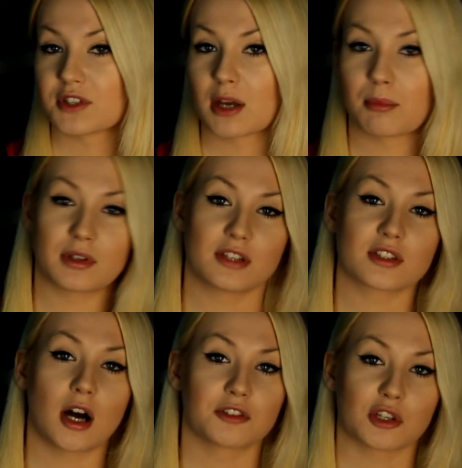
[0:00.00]
it, but this
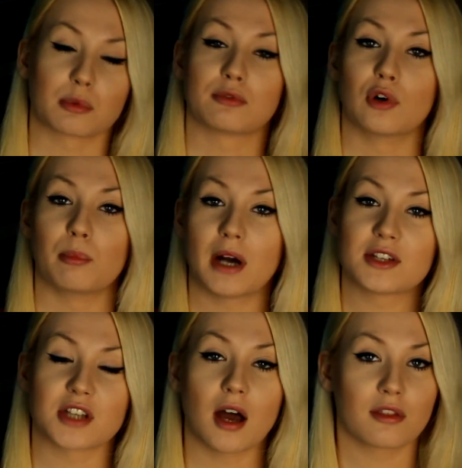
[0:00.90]
card does perform
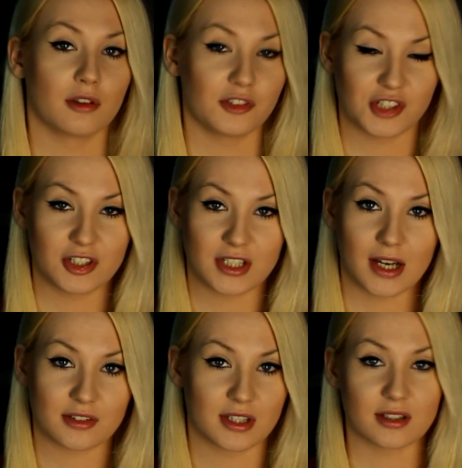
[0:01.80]
better than the
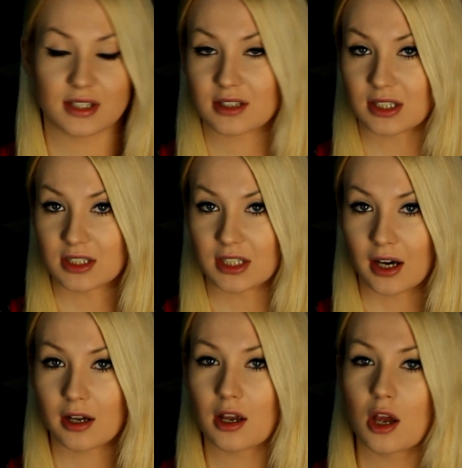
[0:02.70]
GTX 660 Ti,
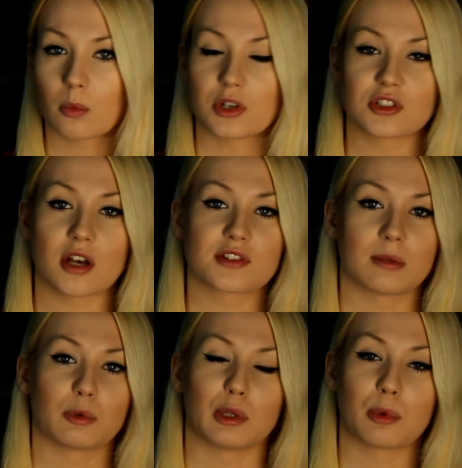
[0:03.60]
which does
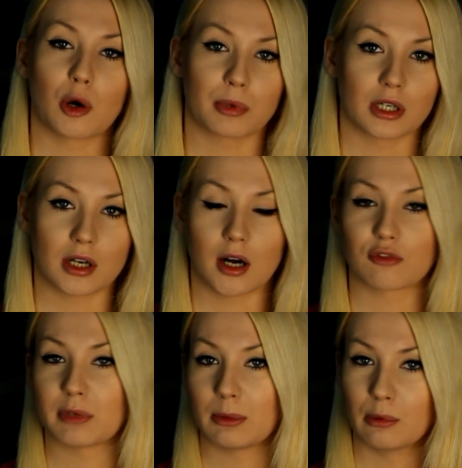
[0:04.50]
seem to be the popular card
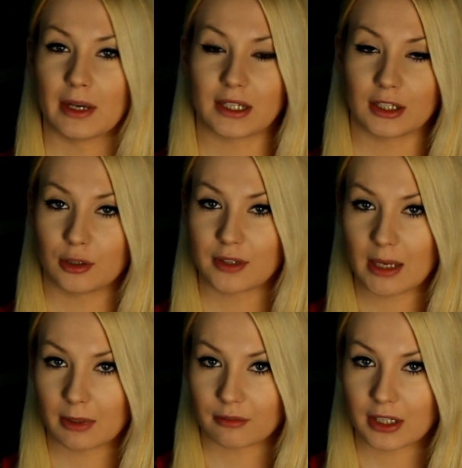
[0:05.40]
for people making new
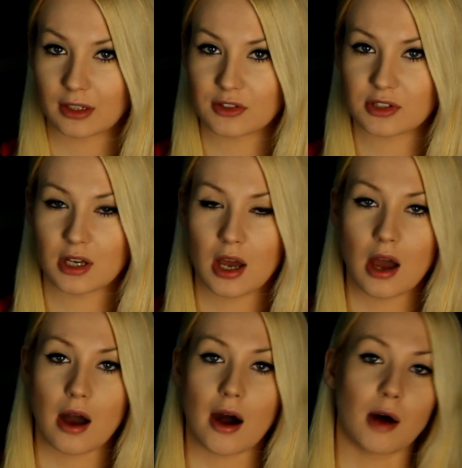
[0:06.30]
gaming rigs.
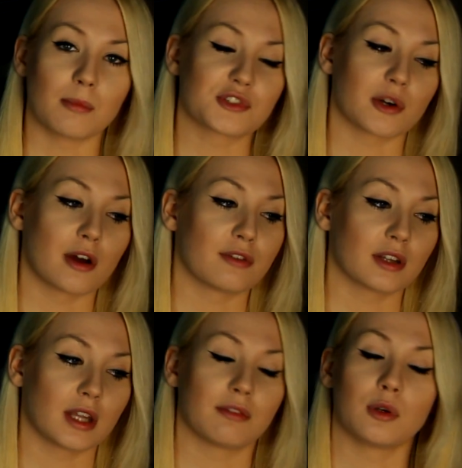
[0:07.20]
Um, so I think
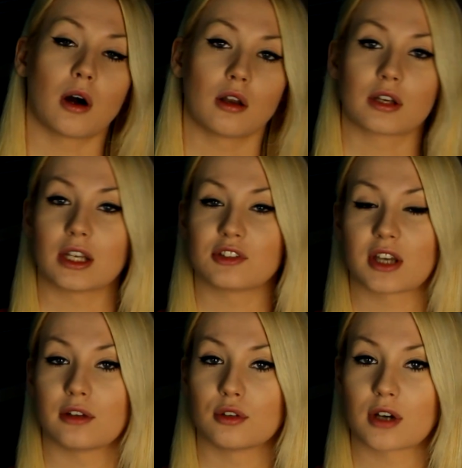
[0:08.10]
that if you are looking to
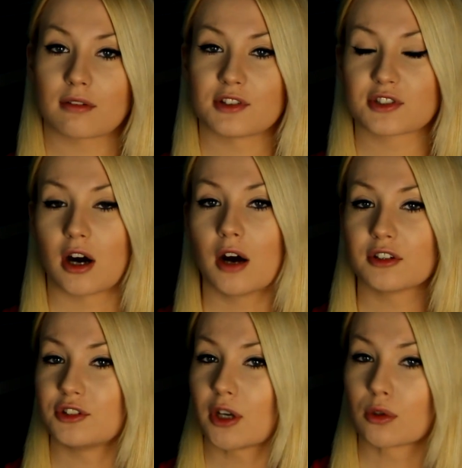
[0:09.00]
get a new graphics card and
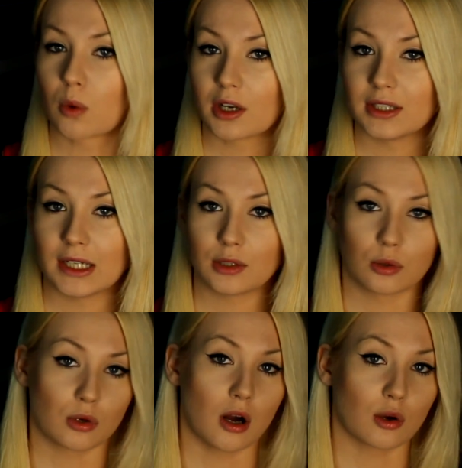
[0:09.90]
you don't quite need
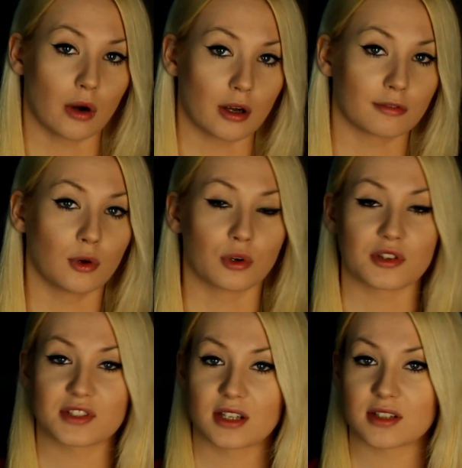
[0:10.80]
or can't quite afford a
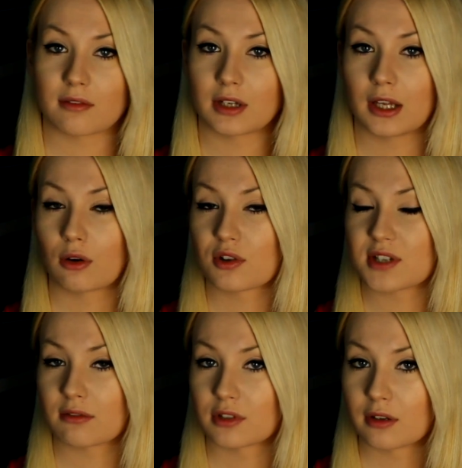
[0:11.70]
678 or a
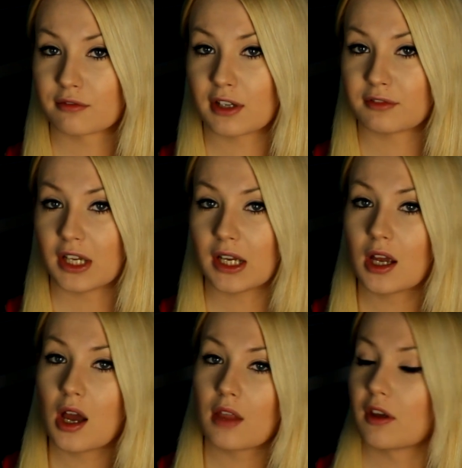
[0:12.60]
795, £1.50,
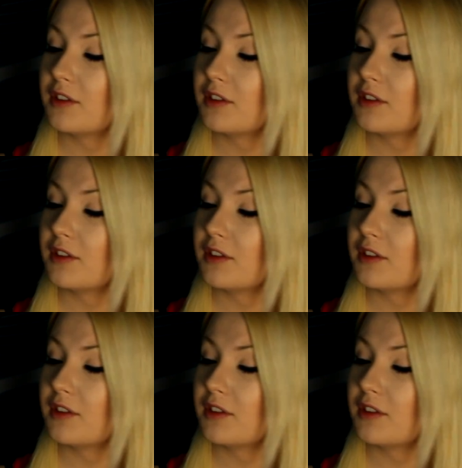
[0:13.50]
then